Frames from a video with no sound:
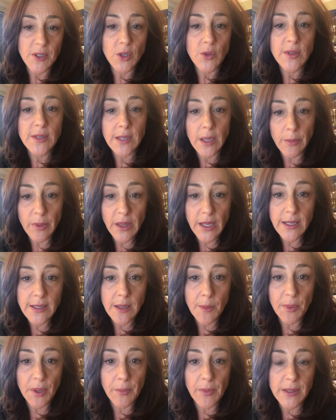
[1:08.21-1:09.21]
So some of these
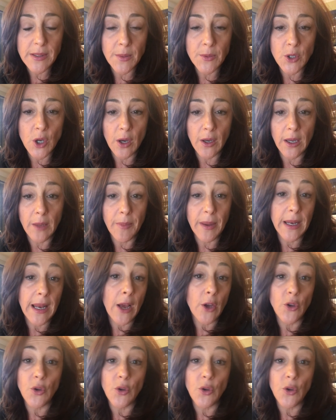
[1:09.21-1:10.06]
supplements I'm talking about now,